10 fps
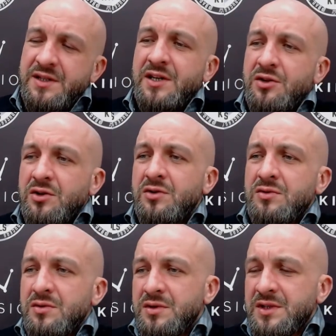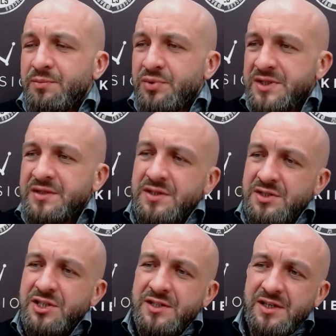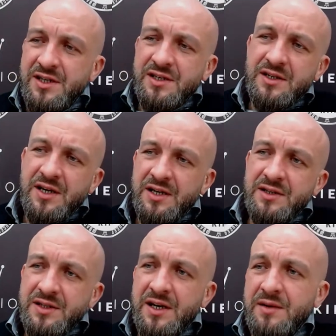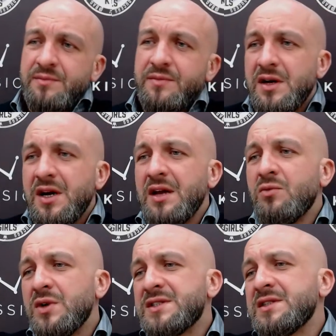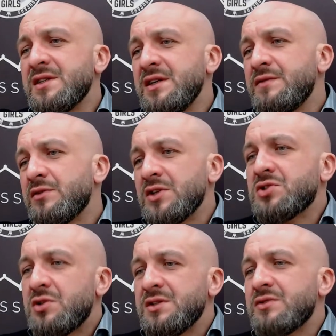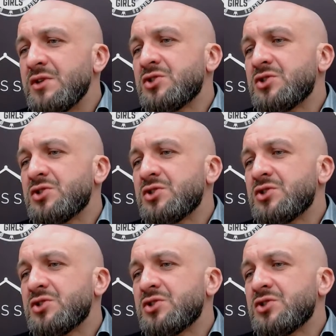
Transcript: They know the percentage that they get ahead of time, and once they leave the restaurant